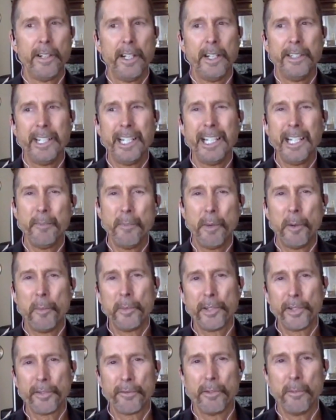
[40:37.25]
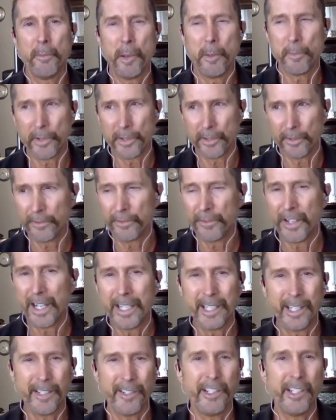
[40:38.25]
daily moments of remembering,
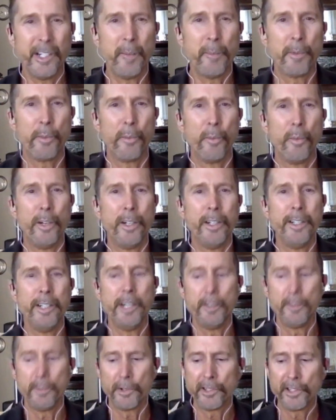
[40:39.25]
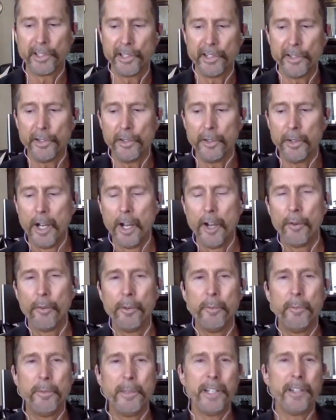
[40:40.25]
reflecting is number one. Number two
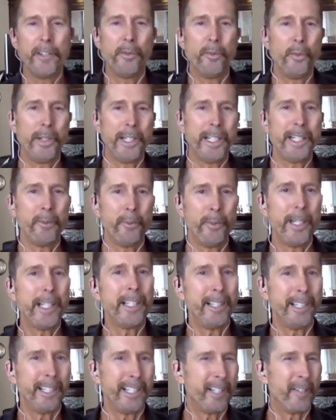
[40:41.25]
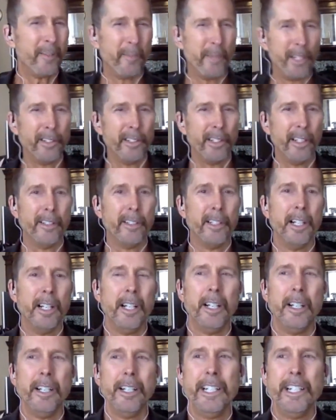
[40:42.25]
would be the weekly communion
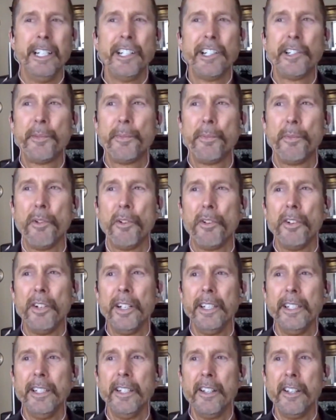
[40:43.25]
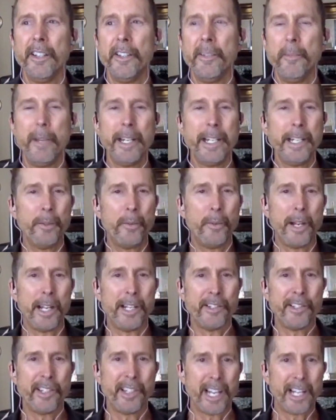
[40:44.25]
and exploring the many
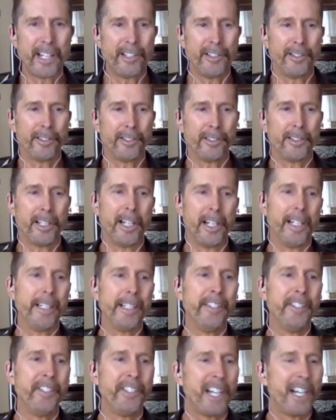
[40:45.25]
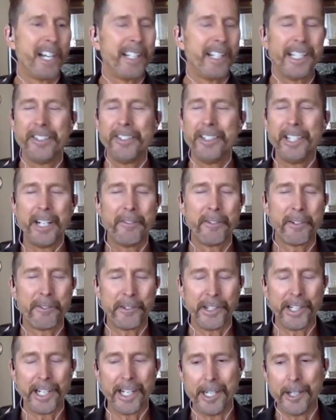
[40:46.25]
ways that can look like. And Johnny, I'll never
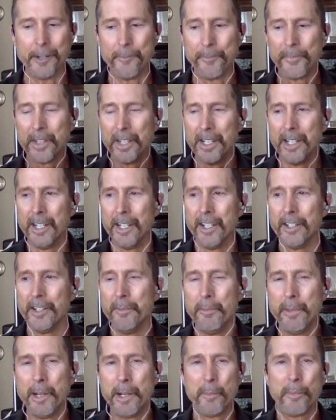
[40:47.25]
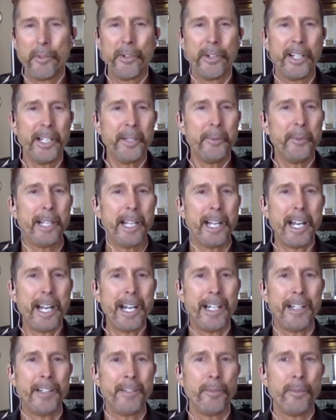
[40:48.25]
forget the memory we
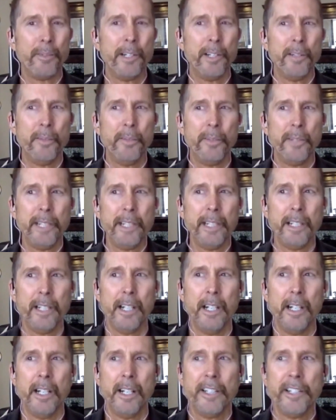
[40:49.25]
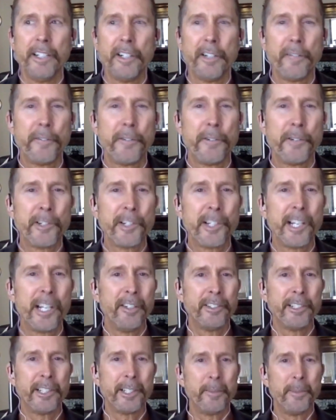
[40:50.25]
had when we did our first
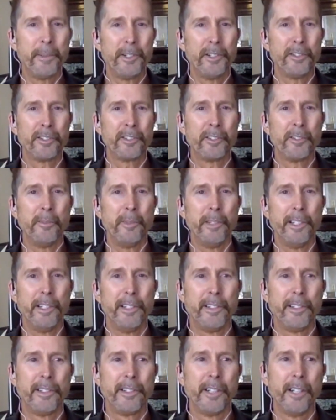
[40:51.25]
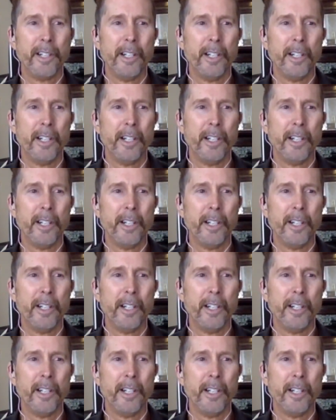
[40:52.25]
Celtic pilgrimage